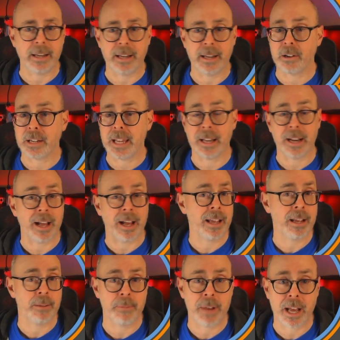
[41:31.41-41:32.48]
Now, again, I
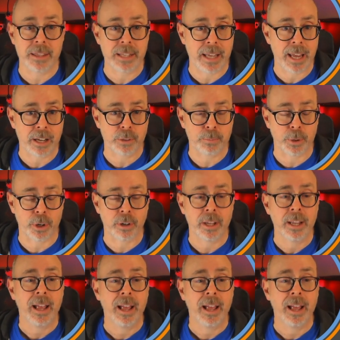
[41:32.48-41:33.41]
am not the expert.